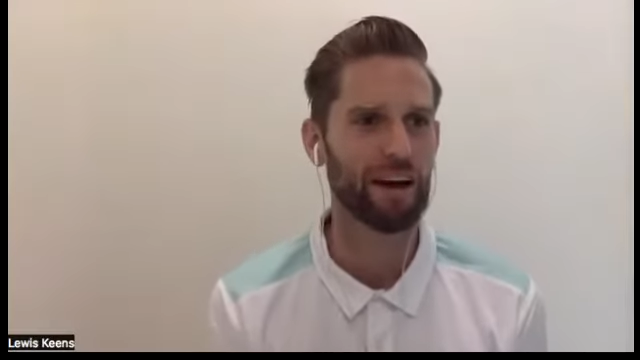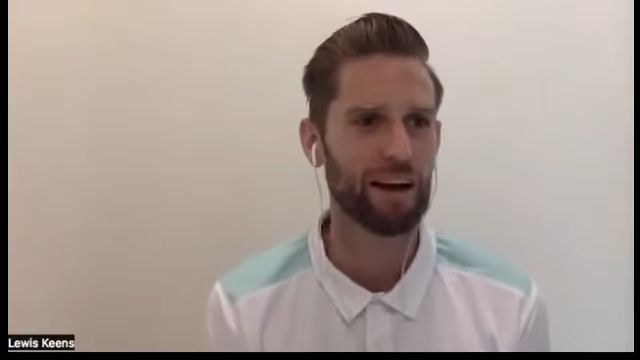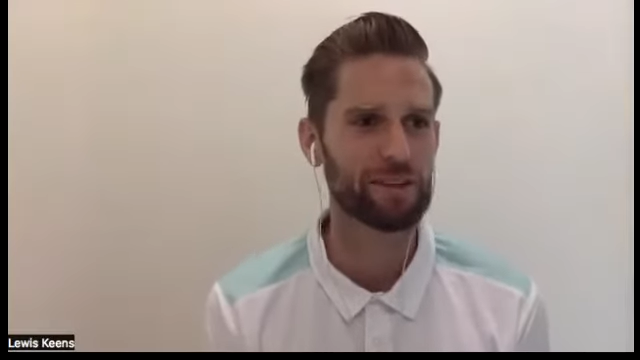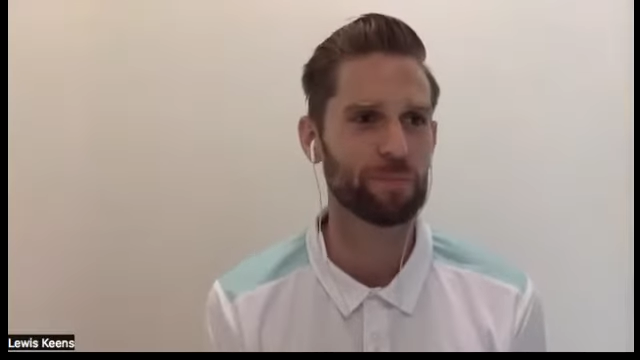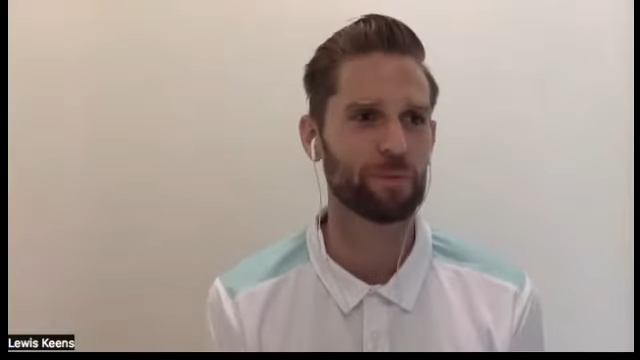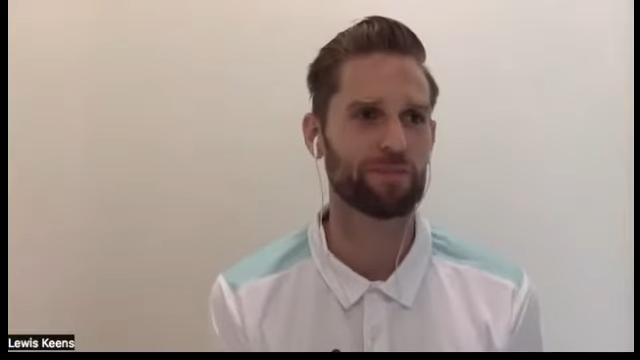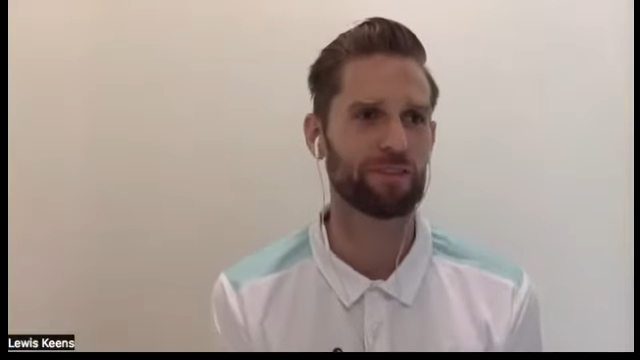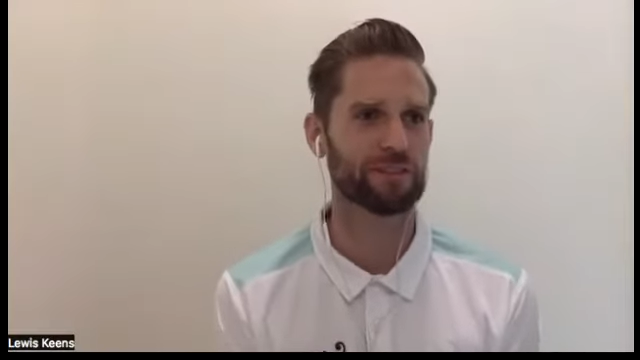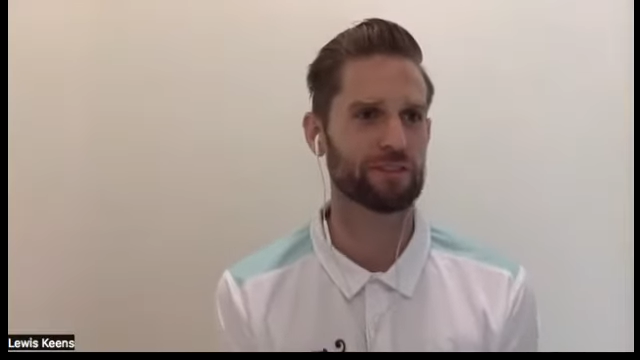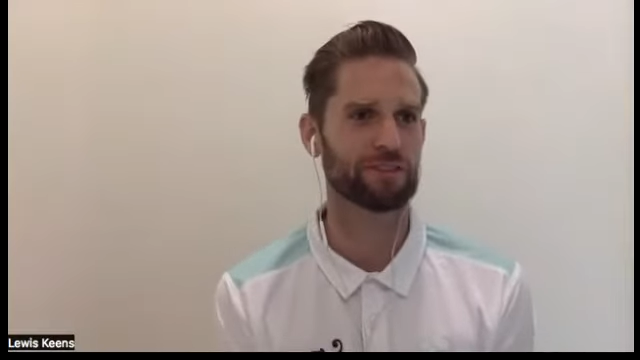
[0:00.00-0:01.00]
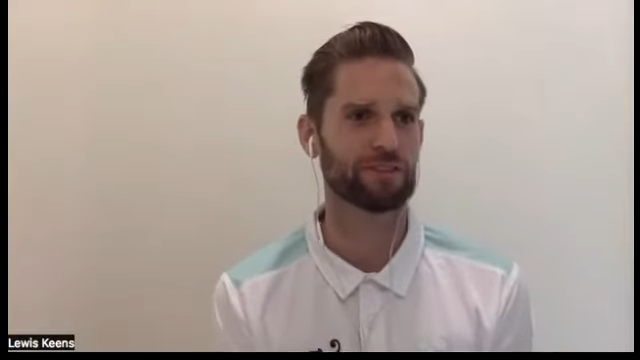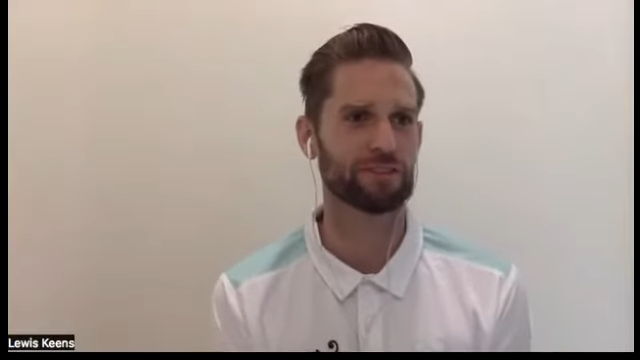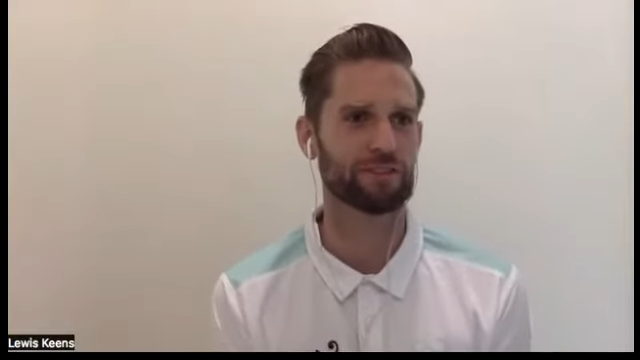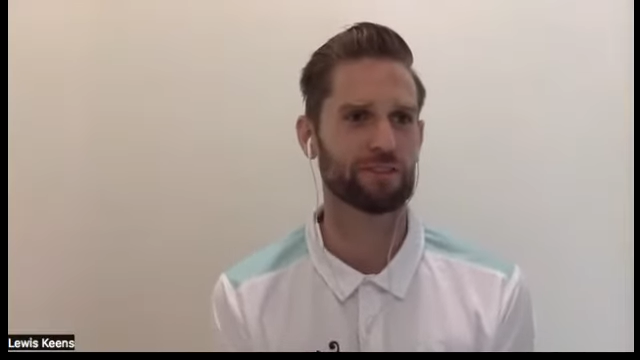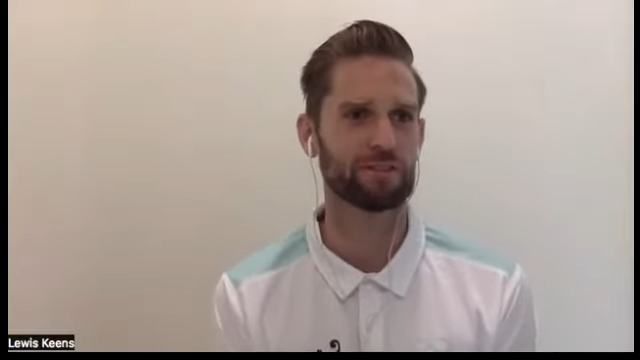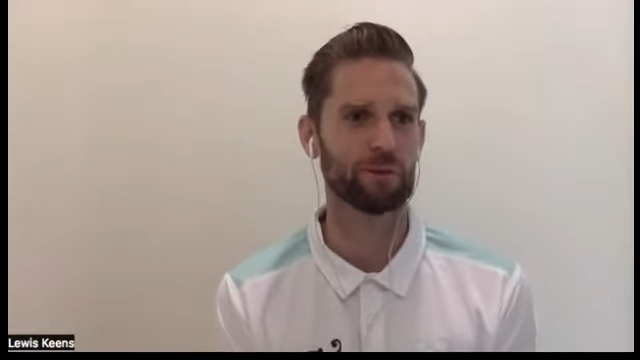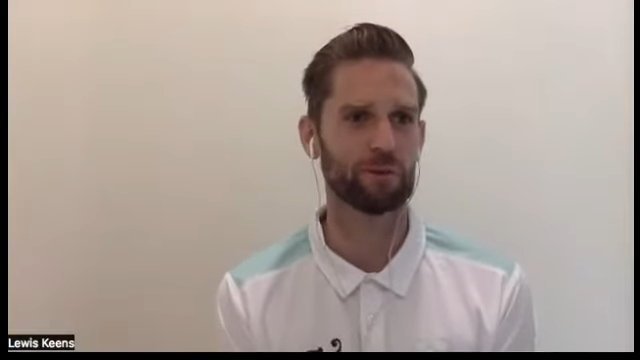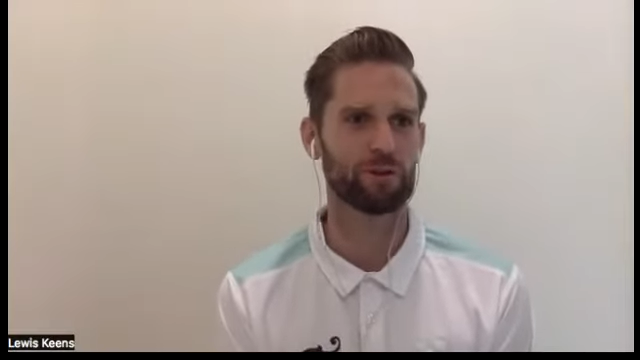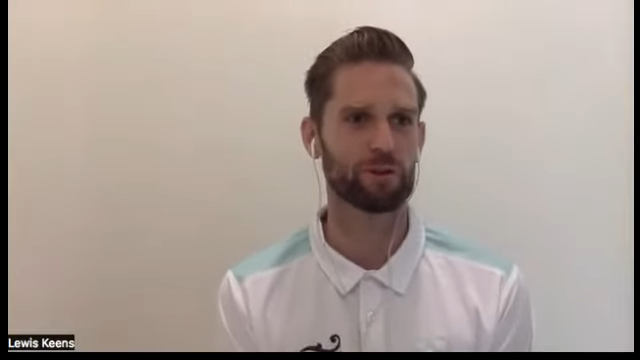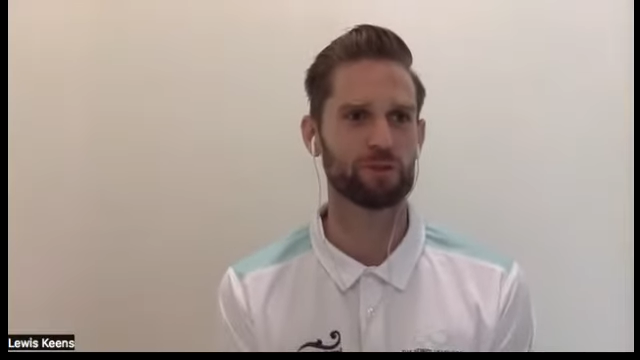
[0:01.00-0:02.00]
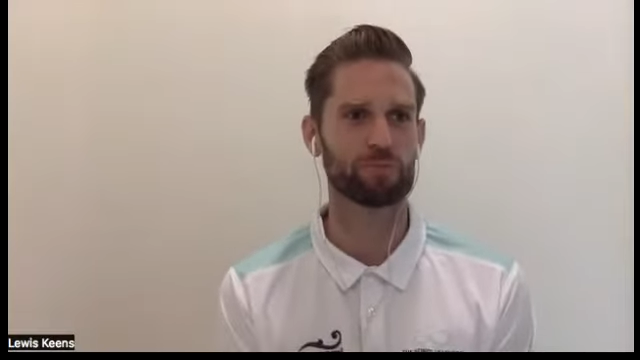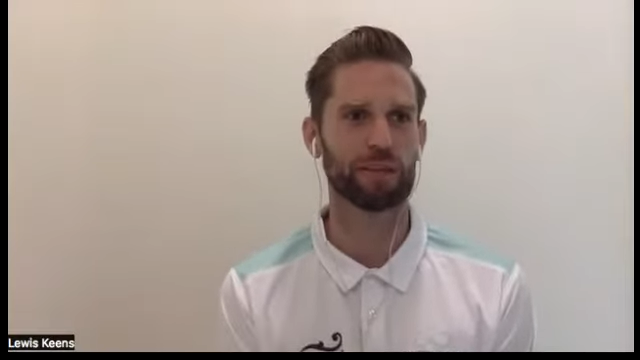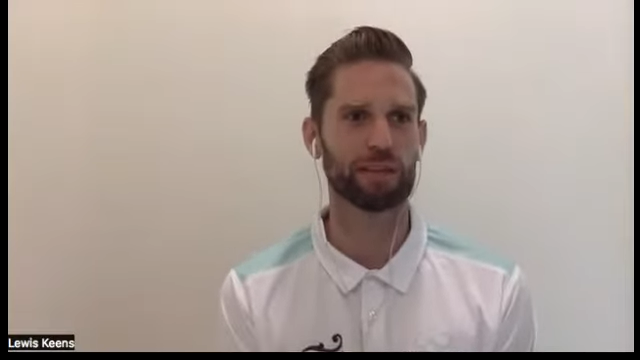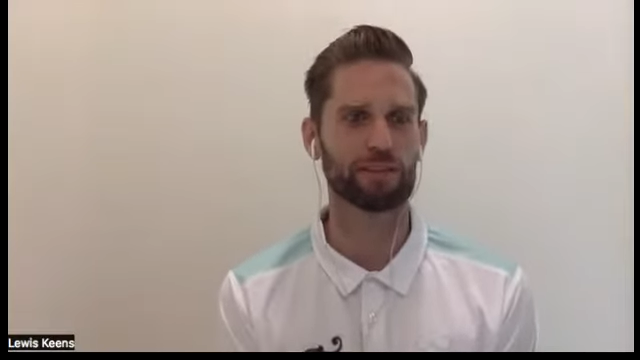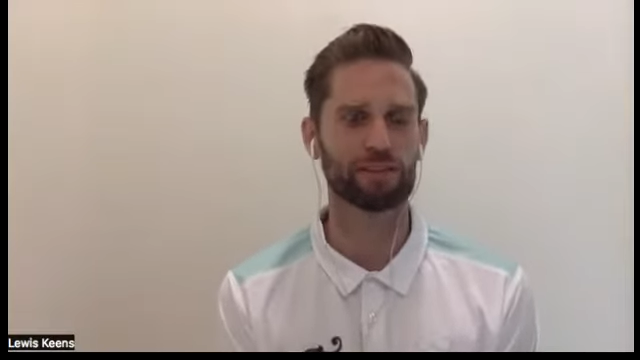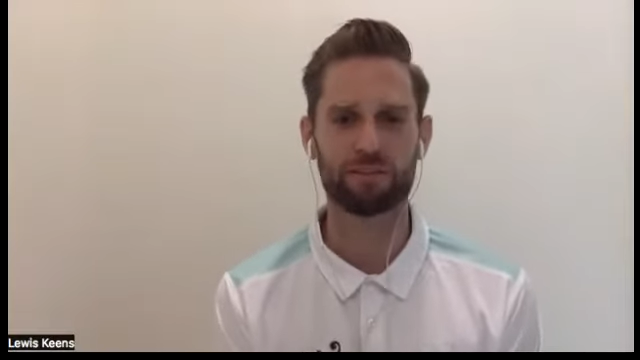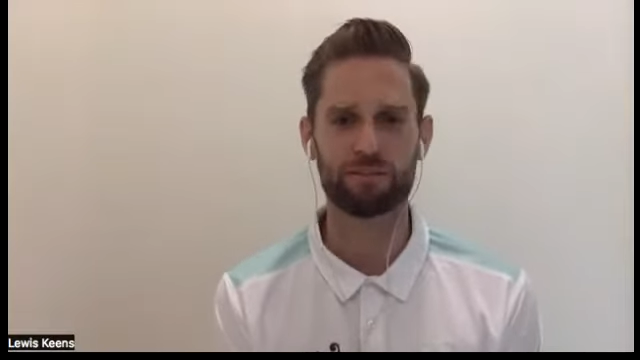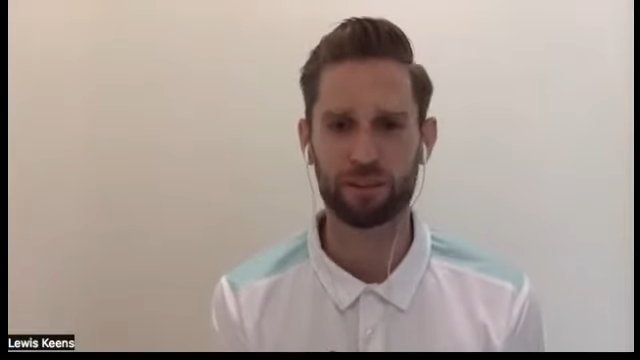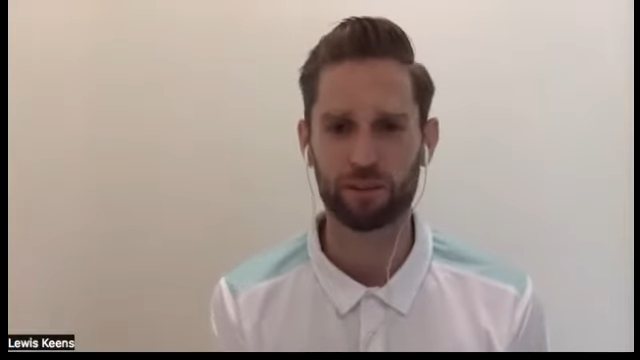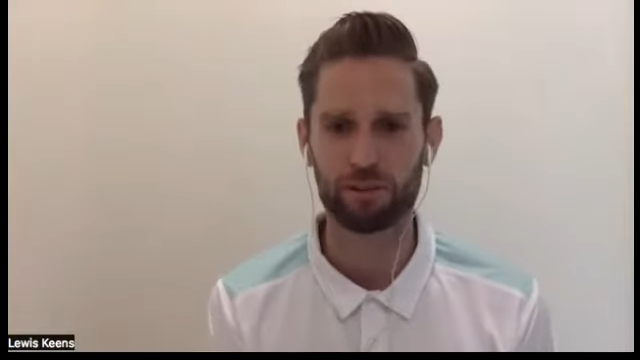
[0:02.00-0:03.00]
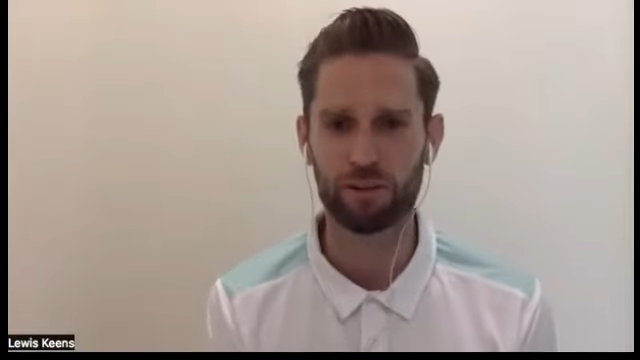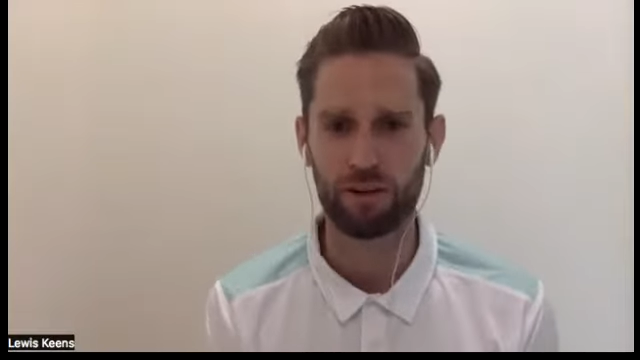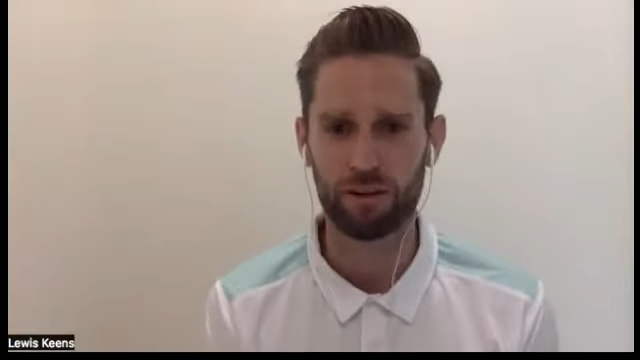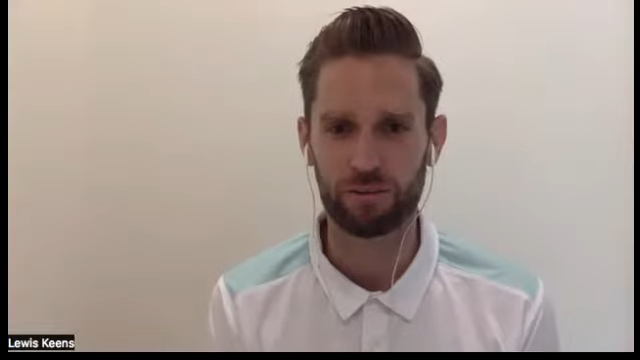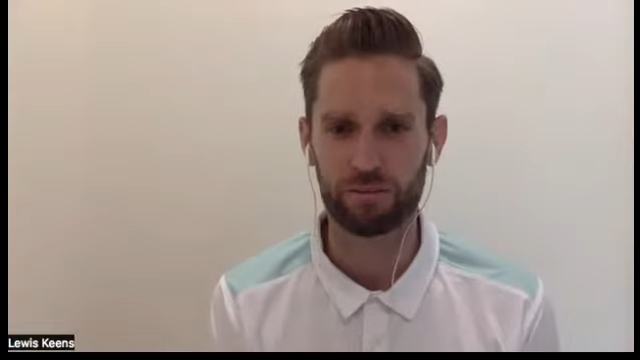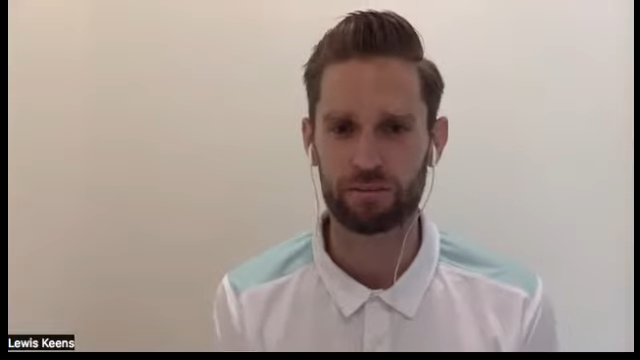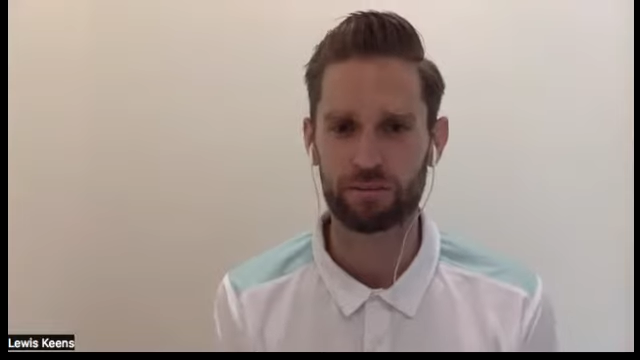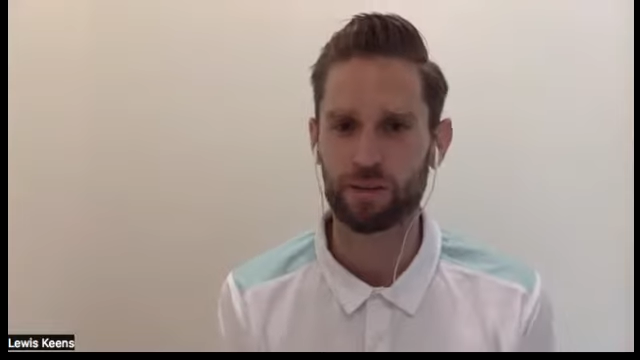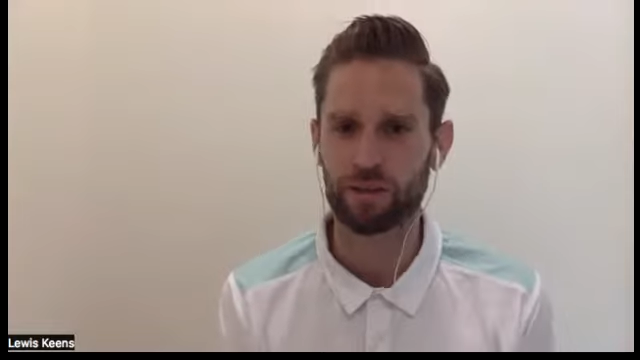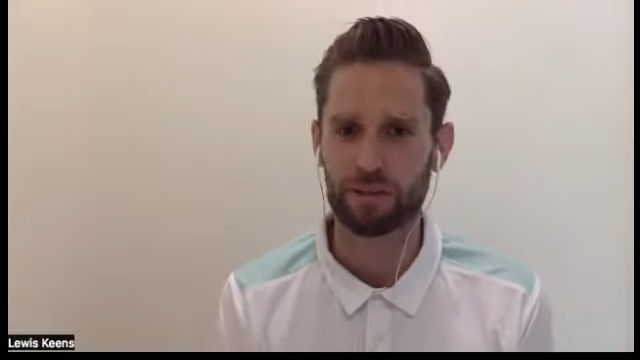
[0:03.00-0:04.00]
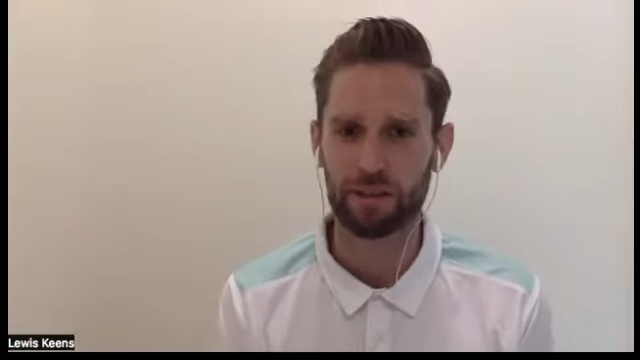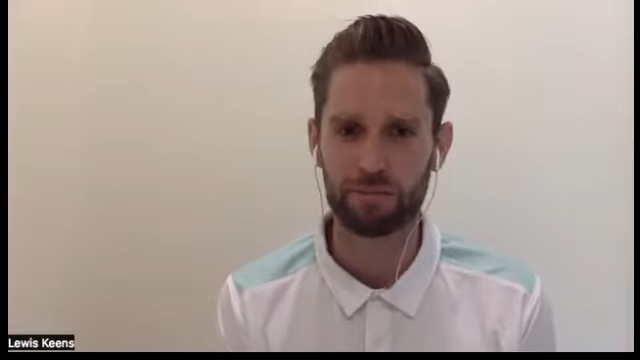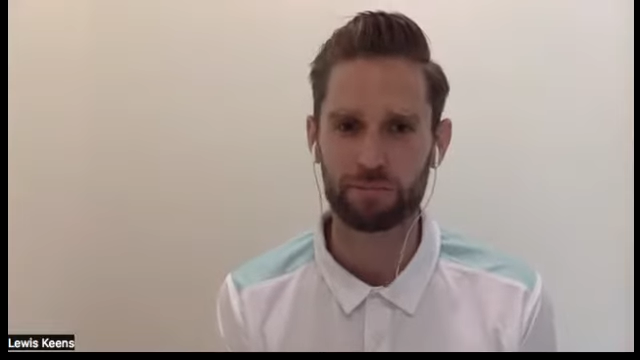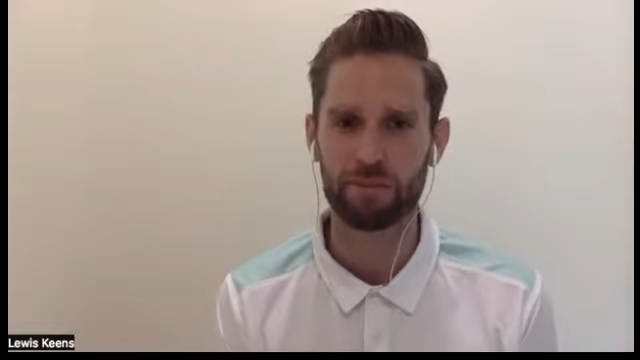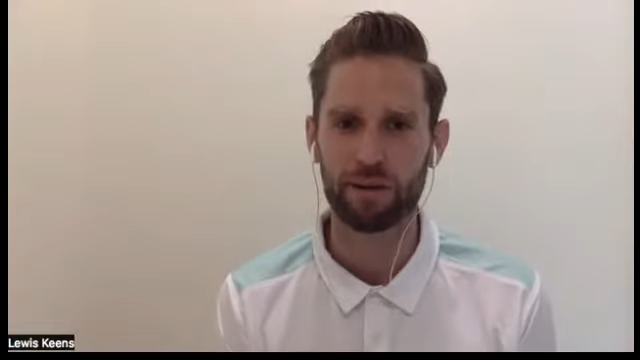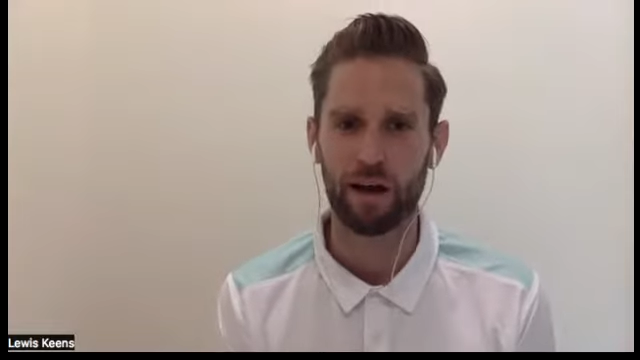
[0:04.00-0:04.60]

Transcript: as a profession we're a judgmental, difficult lot. We um,